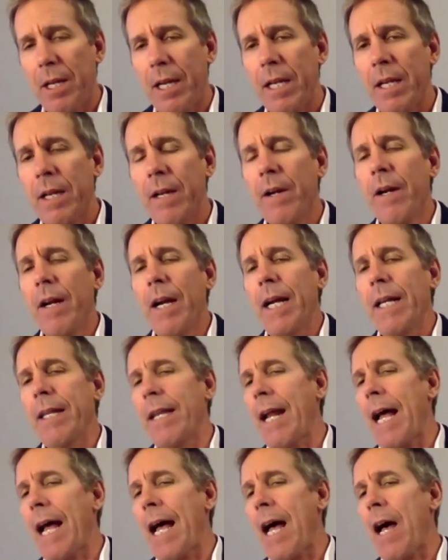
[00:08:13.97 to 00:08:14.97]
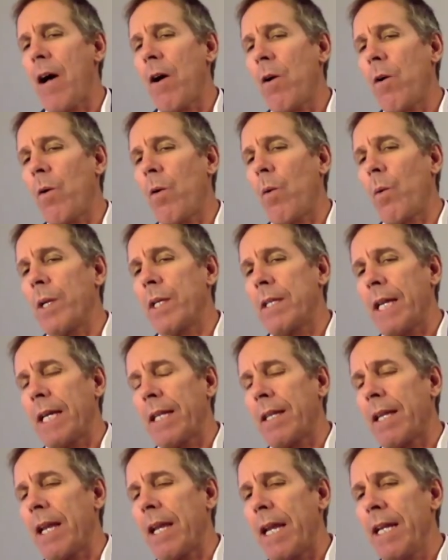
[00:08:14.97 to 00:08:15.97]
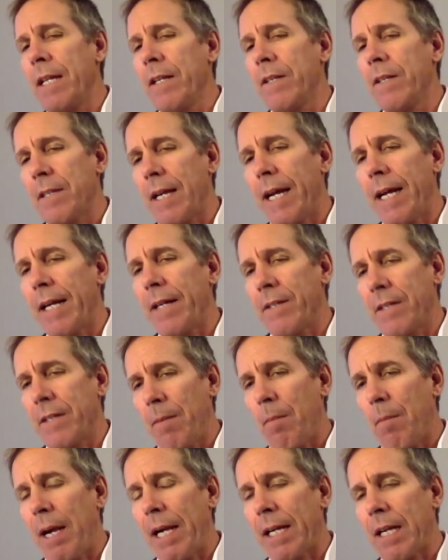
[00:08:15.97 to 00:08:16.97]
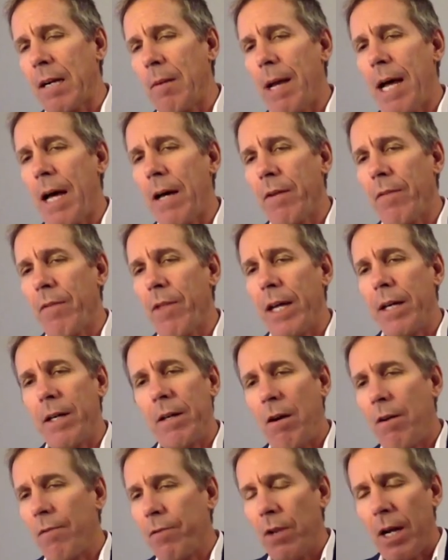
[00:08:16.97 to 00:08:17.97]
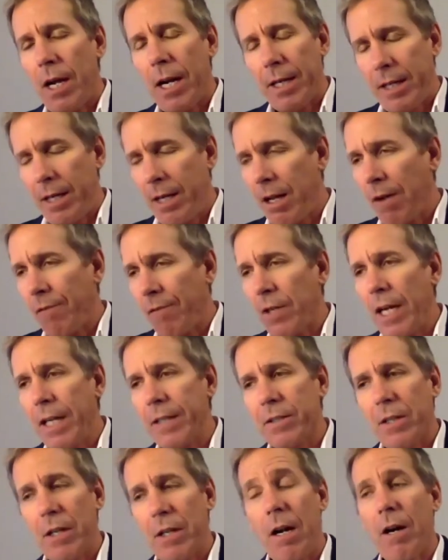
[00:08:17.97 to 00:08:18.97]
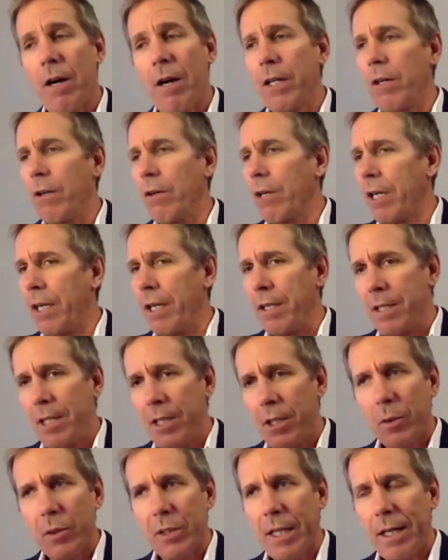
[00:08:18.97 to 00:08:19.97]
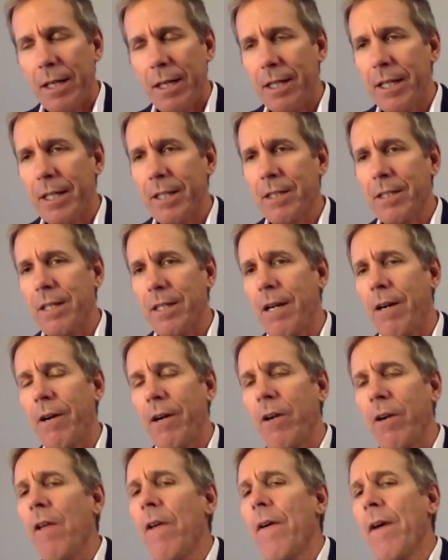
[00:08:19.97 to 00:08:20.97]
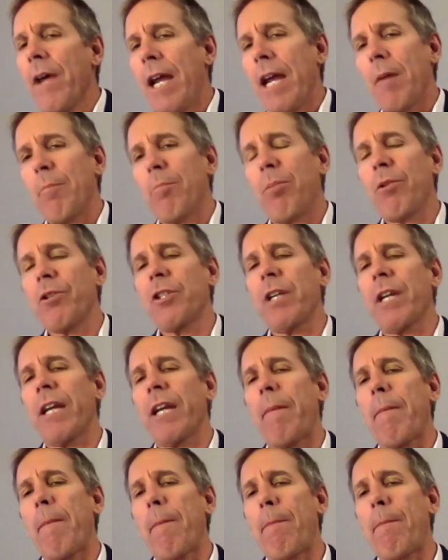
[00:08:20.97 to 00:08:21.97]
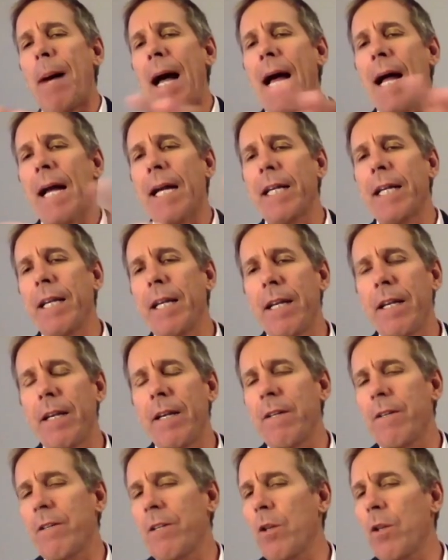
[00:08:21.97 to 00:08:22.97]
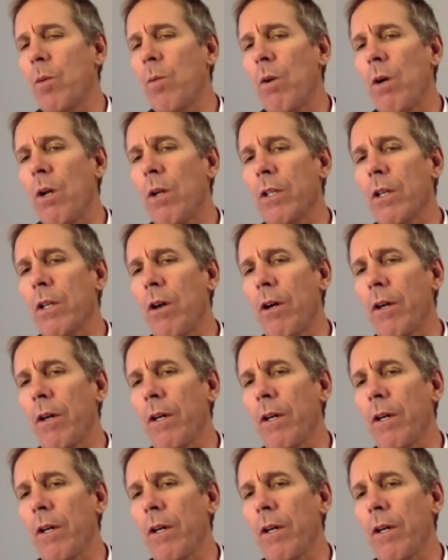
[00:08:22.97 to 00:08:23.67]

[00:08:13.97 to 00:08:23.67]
And then how we take the insights that might come out of that, an offline scenario or a continuous analytics scenario, and pushing it back into the walled garden.